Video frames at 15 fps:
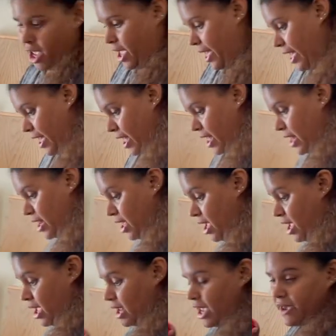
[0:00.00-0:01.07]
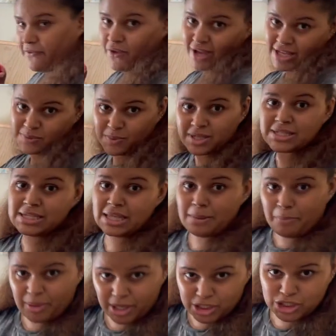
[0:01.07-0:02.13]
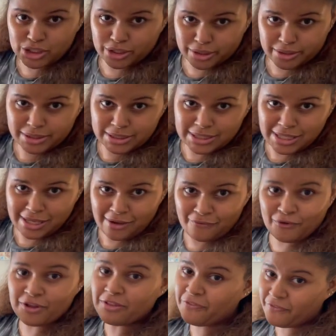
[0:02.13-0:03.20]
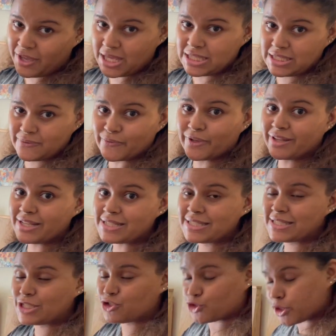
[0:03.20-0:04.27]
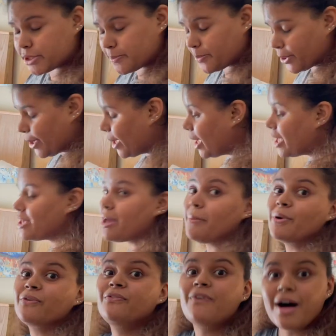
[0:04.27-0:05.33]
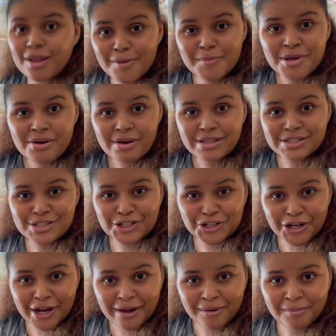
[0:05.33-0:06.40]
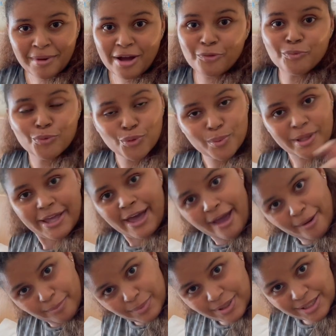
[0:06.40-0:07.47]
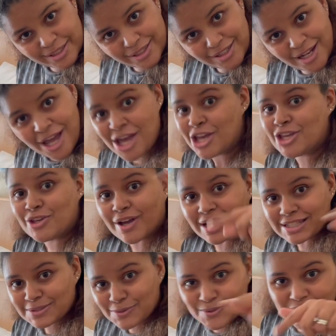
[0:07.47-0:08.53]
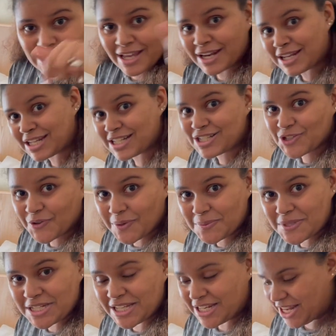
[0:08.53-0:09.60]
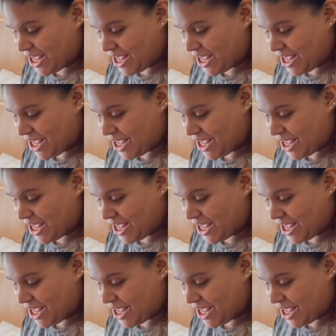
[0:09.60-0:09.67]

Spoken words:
And if you guys want to see the pictures for the fits for this trip, y'all gonna follow me on Instagram. I'm Rubi Capellan. You guys will see it in the description.